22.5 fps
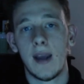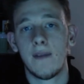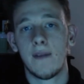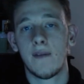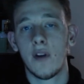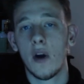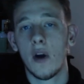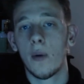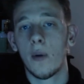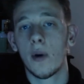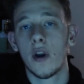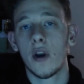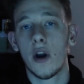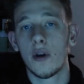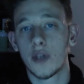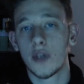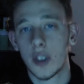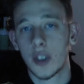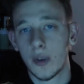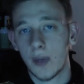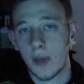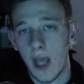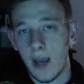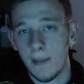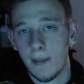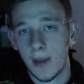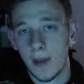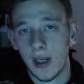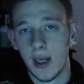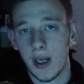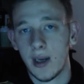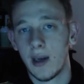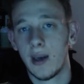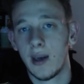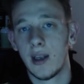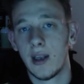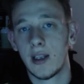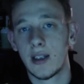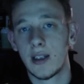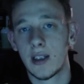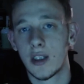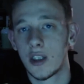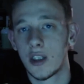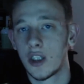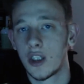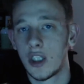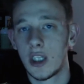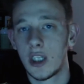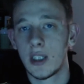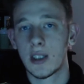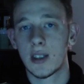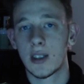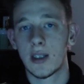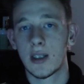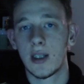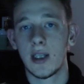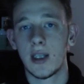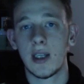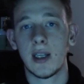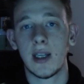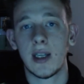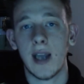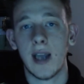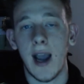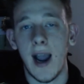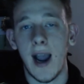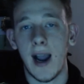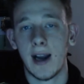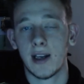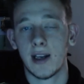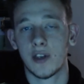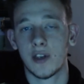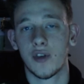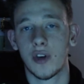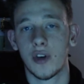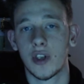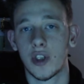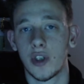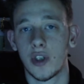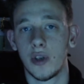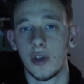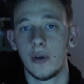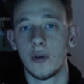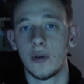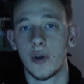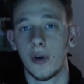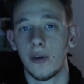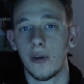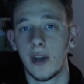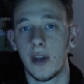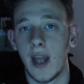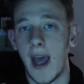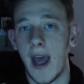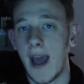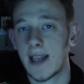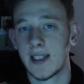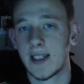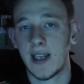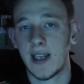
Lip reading: If no one knows who Kate McKinnon is, she's the actress who's on the